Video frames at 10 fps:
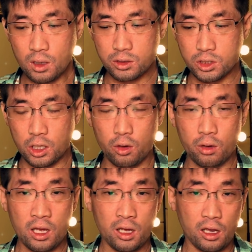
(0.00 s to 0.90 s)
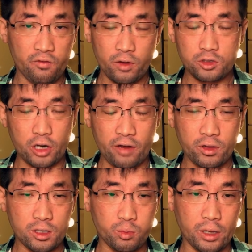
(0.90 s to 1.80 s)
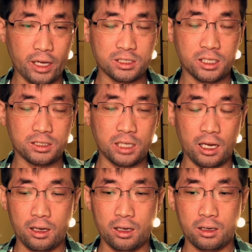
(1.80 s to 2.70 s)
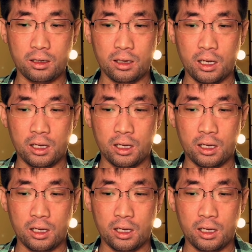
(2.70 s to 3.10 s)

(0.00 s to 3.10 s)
So if you're traveling to places and